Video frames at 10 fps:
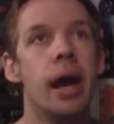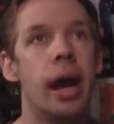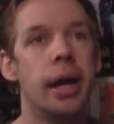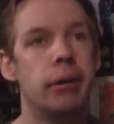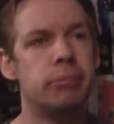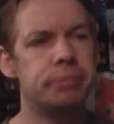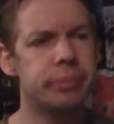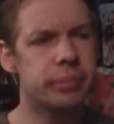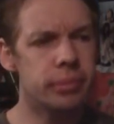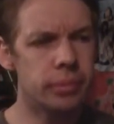Um,
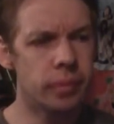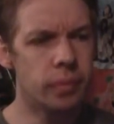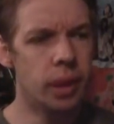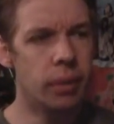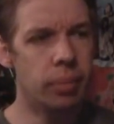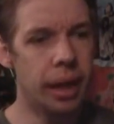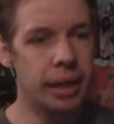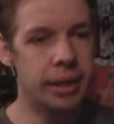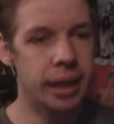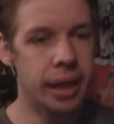
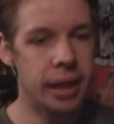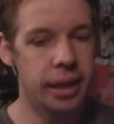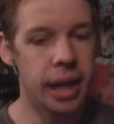but uh,